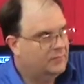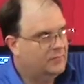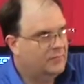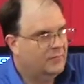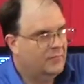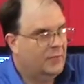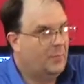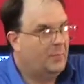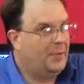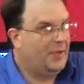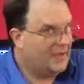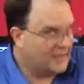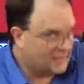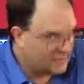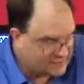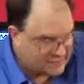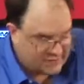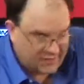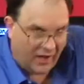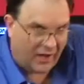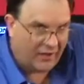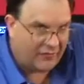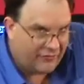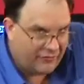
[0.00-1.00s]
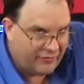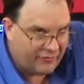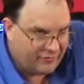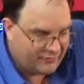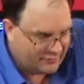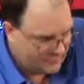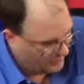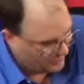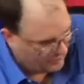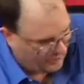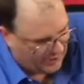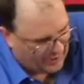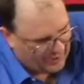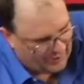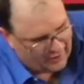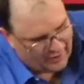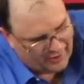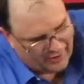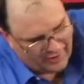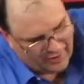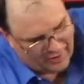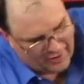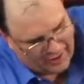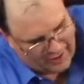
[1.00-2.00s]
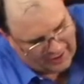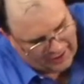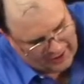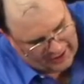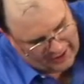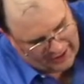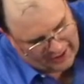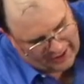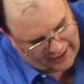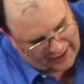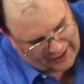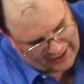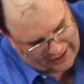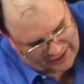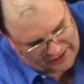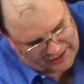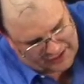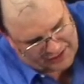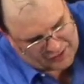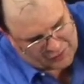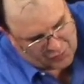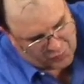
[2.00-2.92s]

the pink stuff, okay? And it's, it's